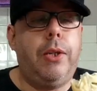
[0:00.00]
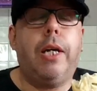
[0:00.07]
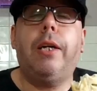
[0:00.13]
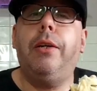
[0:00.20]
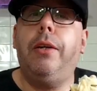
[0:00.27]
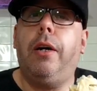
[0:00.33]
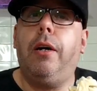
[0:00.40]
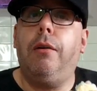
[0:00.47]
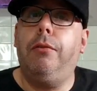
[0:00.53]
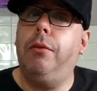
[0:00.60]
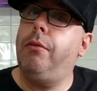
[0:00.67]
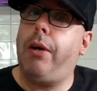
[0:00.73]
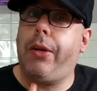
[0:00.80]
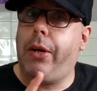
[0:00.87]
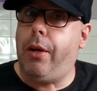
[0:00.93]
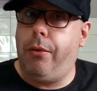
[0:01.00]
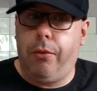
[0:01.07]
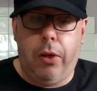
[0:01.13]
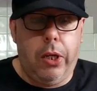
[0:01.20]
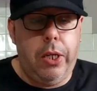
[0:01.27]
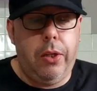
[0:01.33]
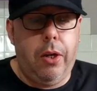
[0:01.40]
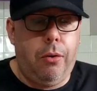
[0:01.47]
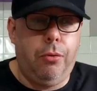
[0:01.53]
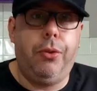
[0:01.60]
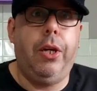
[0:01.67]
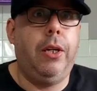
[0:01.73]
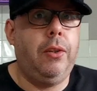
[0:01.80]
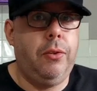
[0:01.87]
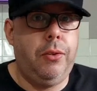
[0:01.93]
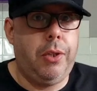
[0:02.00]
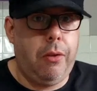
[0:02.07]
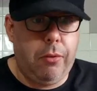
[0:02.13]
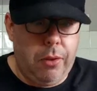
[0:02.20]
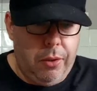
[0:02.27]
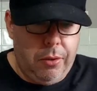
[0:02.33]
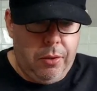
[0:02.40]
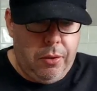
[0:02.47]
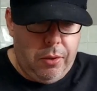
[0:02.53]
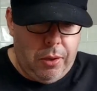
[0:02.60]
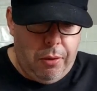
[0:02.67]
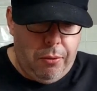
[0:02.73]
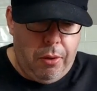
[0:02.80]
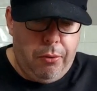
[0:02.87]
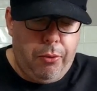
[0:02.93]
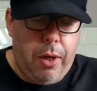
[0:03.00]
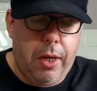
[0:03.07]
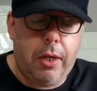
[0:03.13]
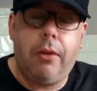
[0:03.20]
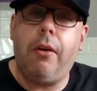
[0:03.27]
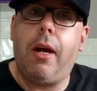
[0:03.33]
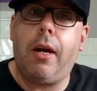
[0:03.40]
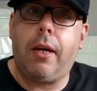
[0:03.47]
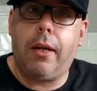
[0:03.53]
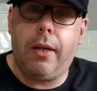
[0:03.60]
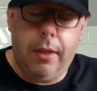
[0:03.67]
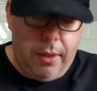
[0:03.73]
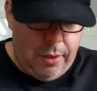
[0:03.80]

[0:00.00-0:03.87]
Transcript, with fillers: second half and that half, I'll eat the whole thing so I can give it a fair crack.